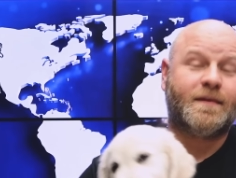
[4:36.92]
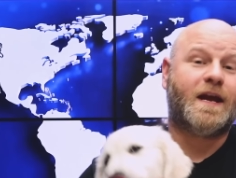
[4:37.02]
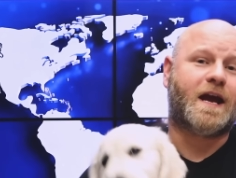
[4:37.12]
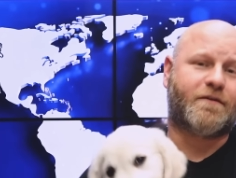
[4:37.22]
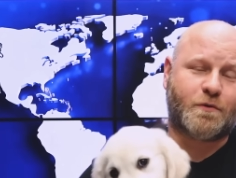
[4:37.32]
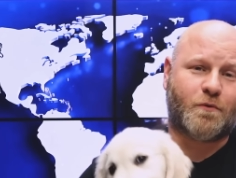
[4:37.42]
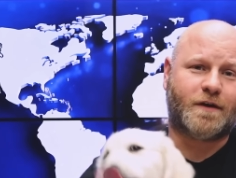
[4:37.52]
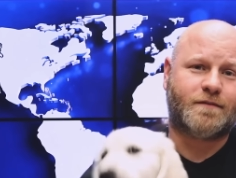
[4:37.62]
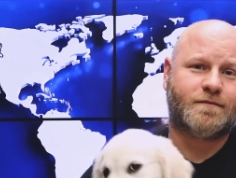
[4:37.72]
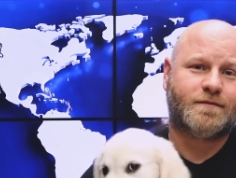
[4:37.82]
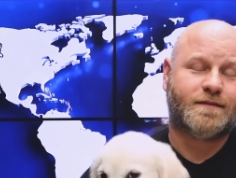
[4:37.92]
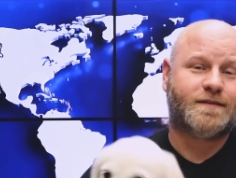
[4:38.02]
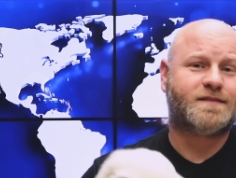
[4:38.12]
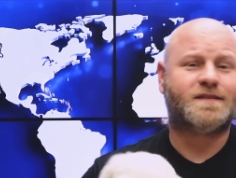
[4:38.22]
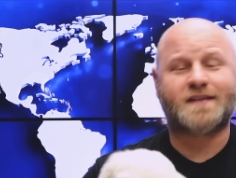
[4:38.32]
Hey everyone,
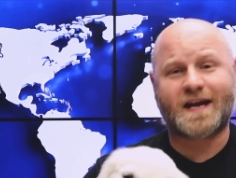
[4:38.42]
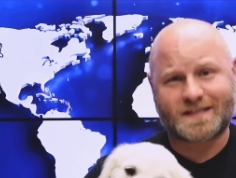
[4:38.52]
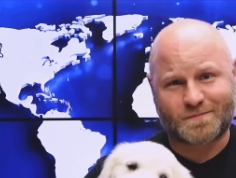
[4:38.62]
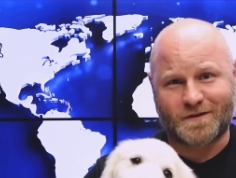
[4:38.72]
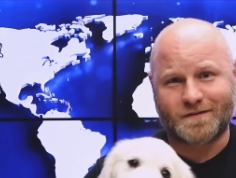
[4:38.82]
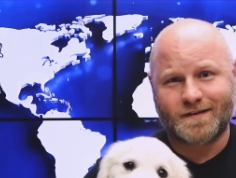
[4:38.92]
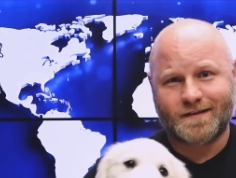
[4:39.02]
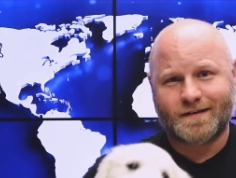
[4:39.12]
this is Aspen.